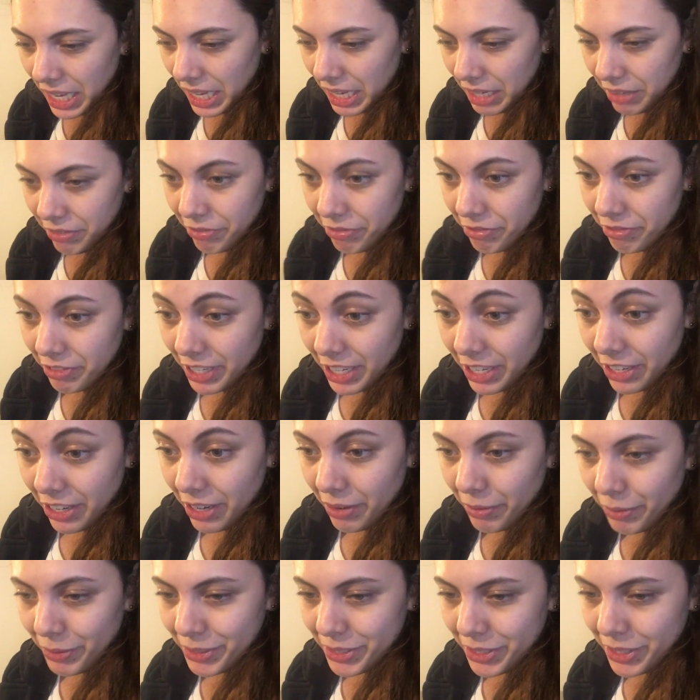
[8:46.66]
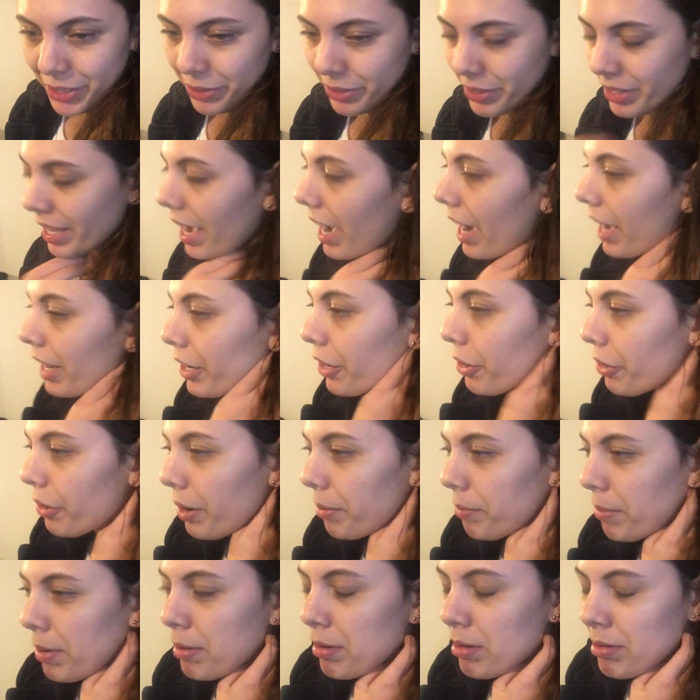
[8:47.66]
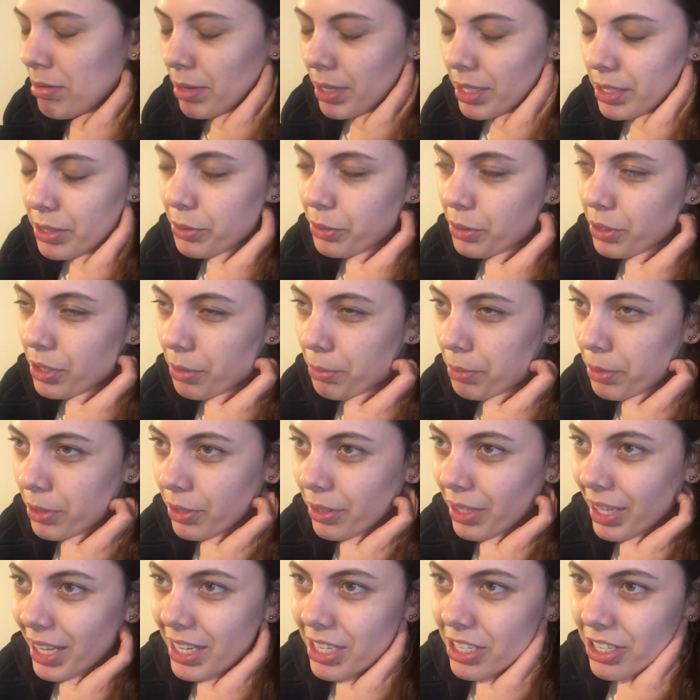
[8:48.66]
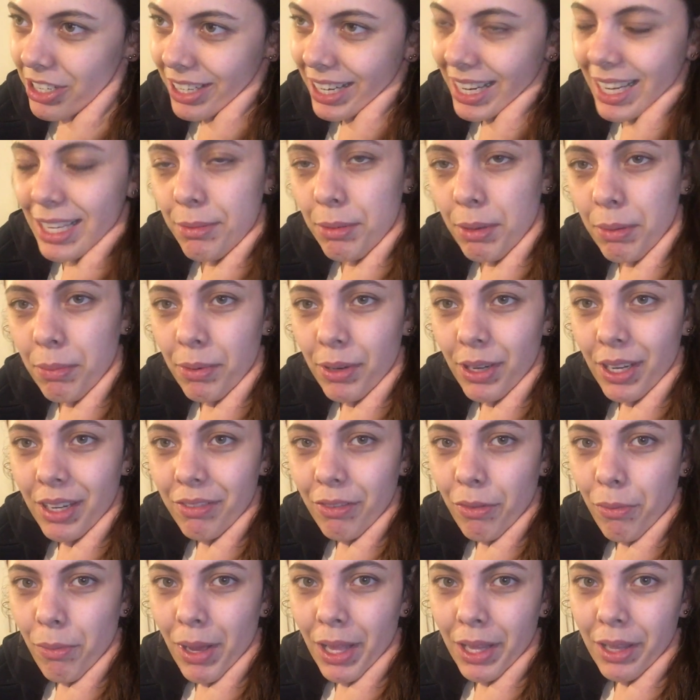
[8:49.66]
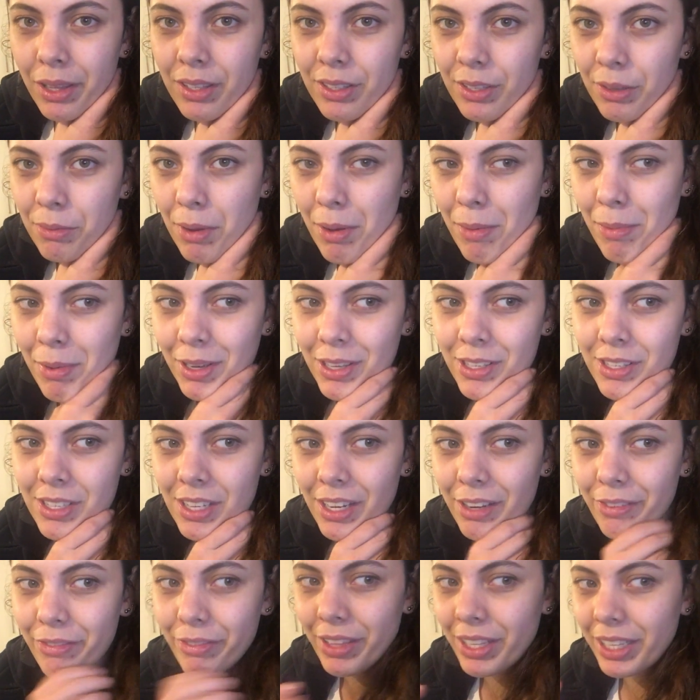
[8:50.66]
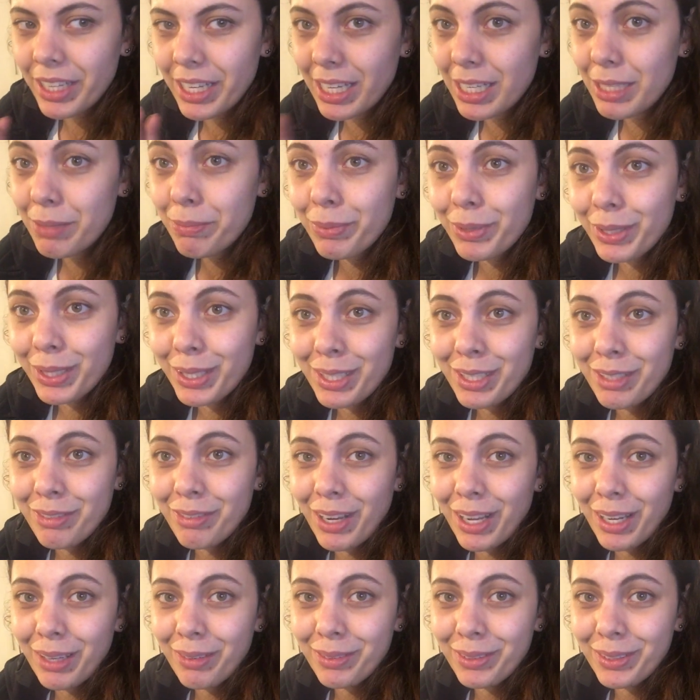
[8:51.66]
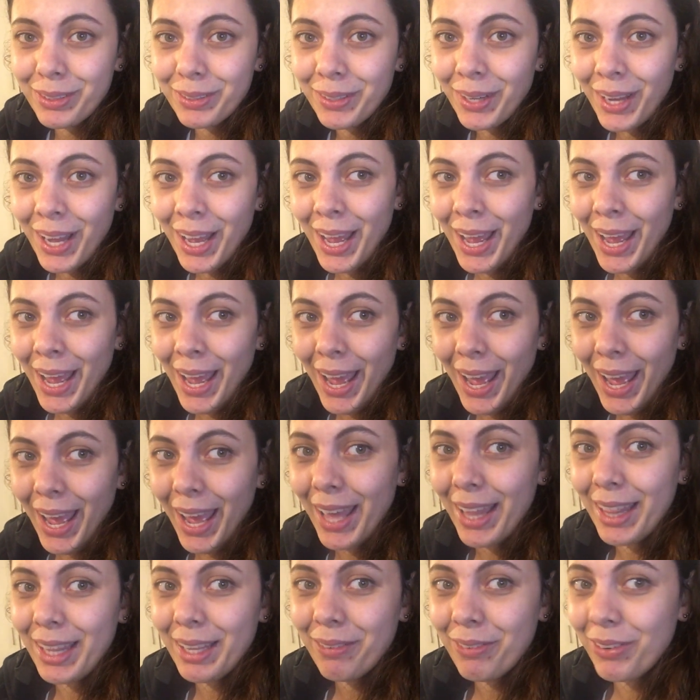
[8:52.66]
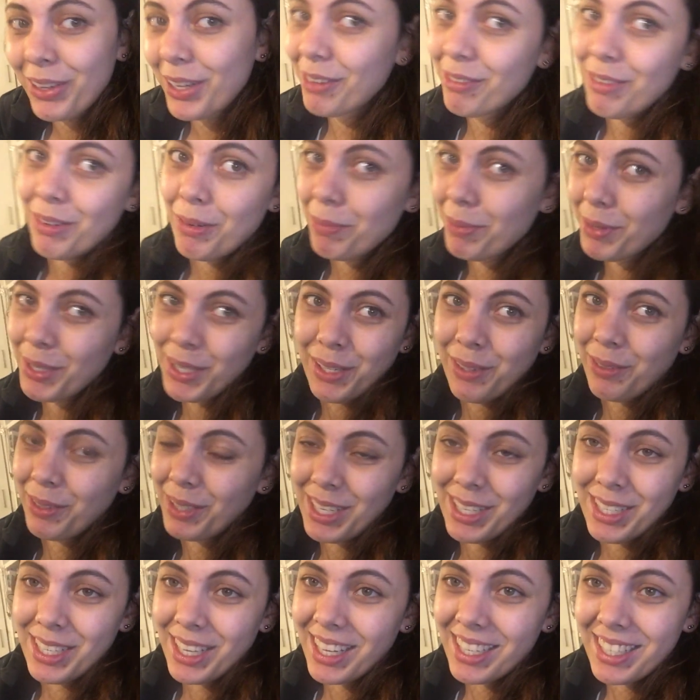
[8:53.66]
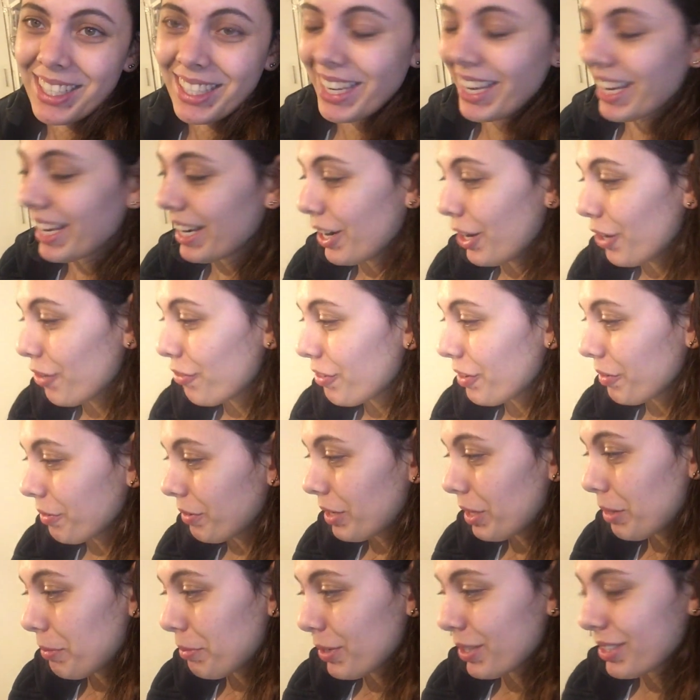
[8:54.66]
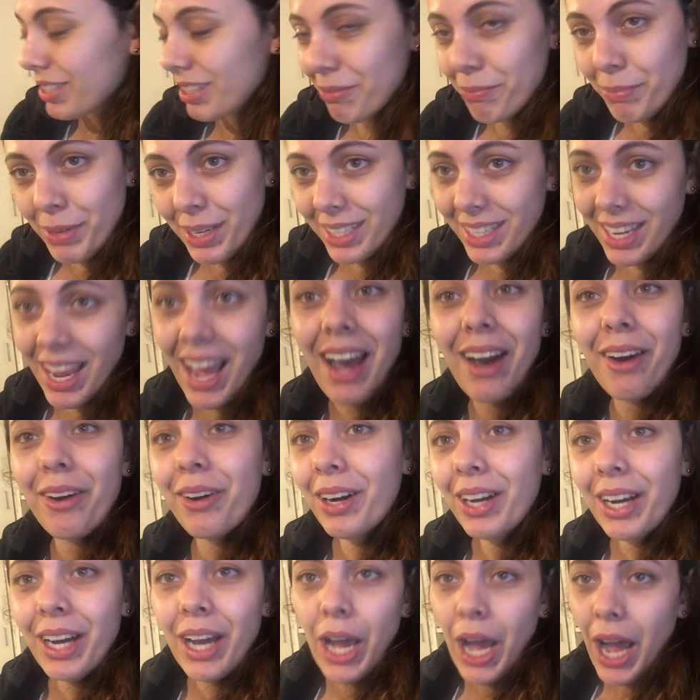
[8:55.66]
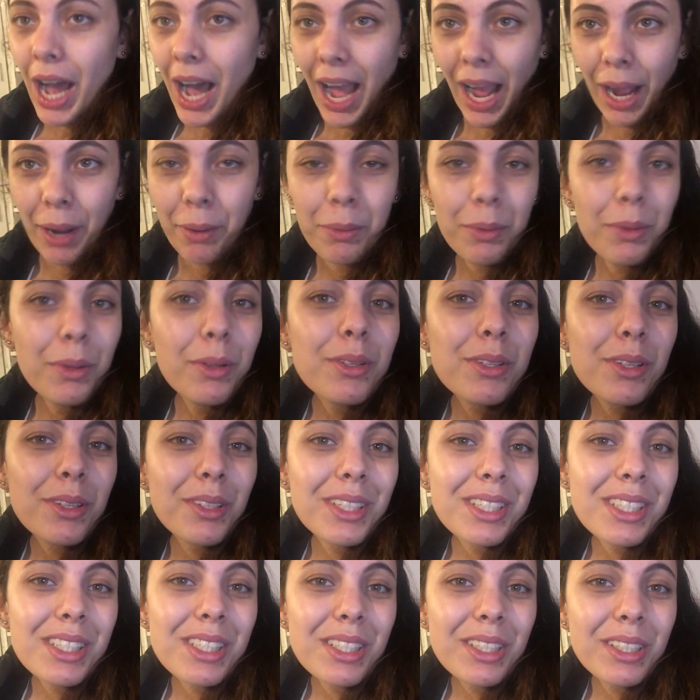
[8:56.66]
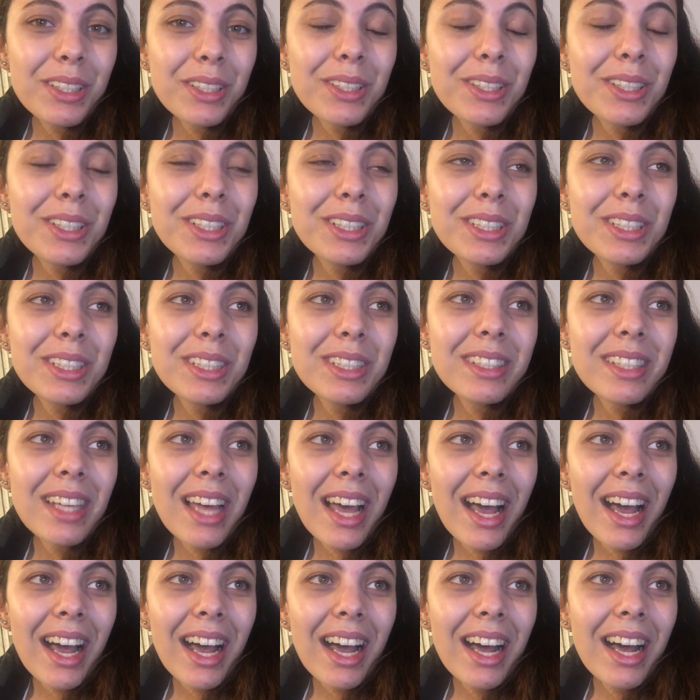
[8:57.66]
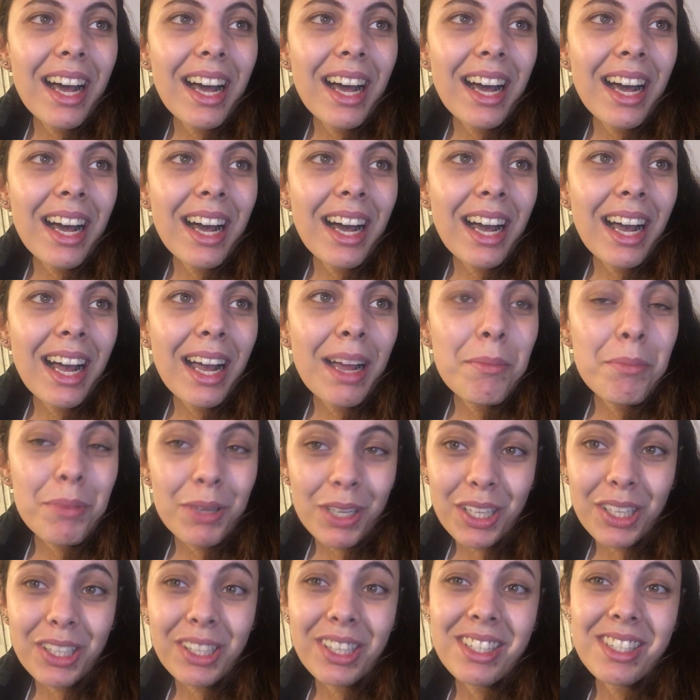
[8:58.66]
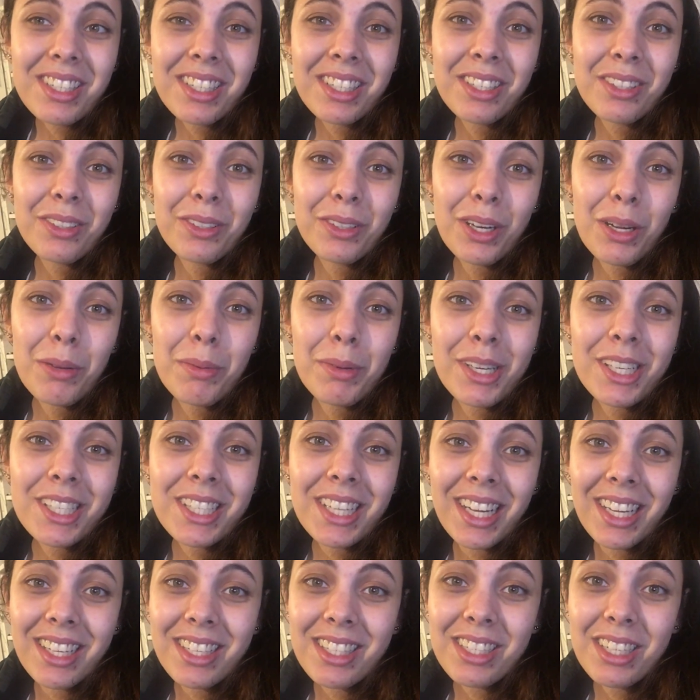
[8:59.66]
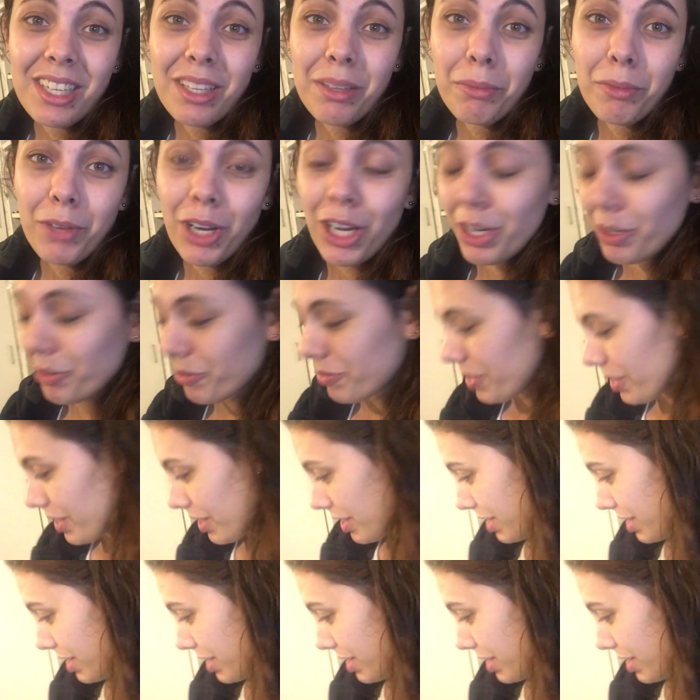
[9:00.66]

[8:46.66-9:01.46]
figure out what to do with that. I know my mom has Audible and she gets me a book every month, so maybe I'll see if the next book is available, and then whatever book we decide to get, hopefully one of the books I've picked out, I will also listen to, because I'm pretty good at listening to audiobooks. I listen to them quite often.